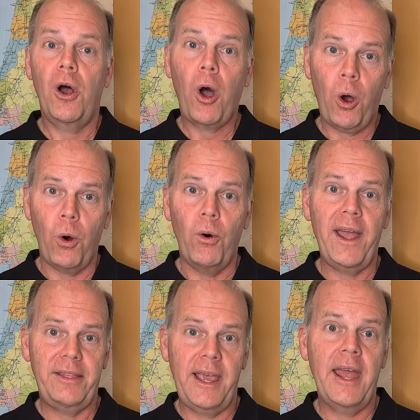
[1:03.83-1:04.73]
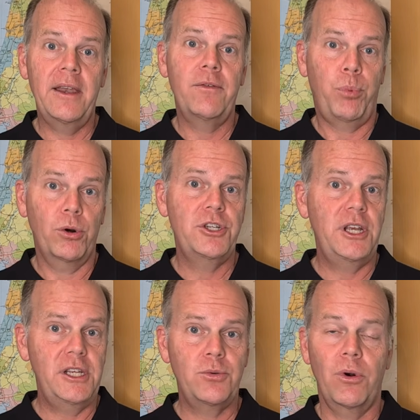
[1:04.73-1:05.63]
O at the end of a
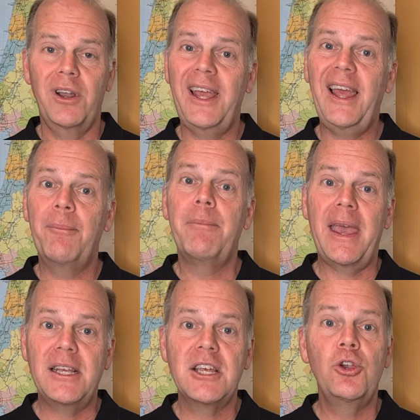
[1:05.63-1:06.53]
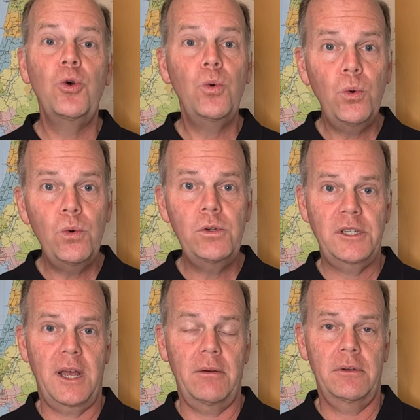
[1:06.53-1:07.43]
Portuguese word makes an U
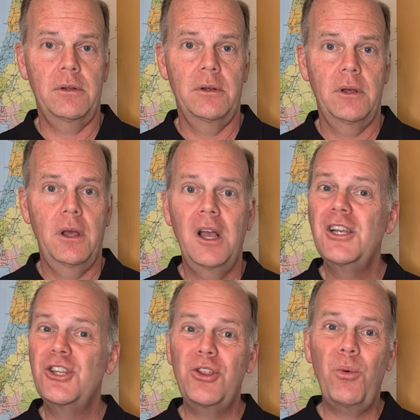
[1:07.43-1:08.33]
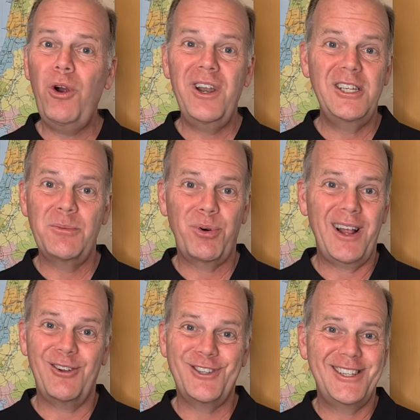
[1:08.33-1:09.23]
sound. So the word isn't
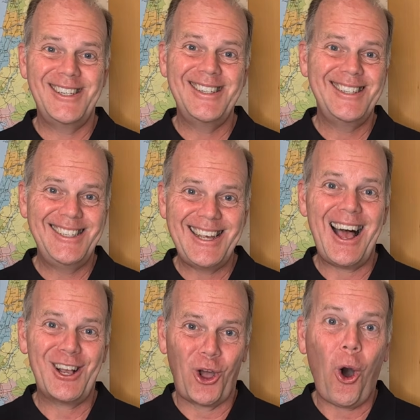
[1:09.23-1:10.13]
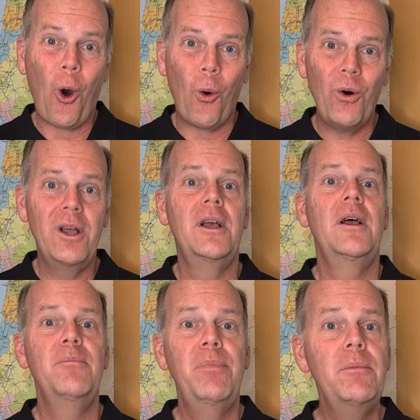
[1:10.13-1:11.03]
pronounced taco,
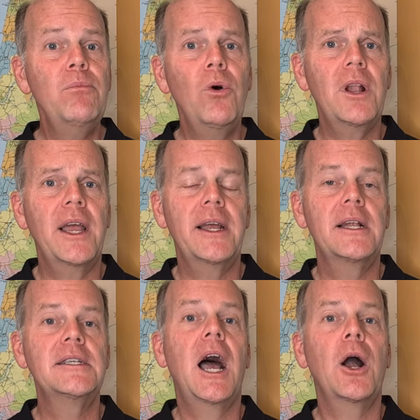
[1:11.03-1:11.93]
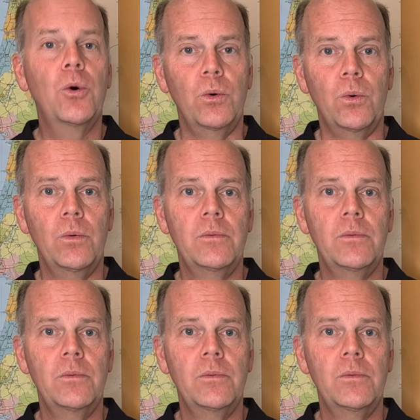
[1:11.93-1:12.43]
but more like taku.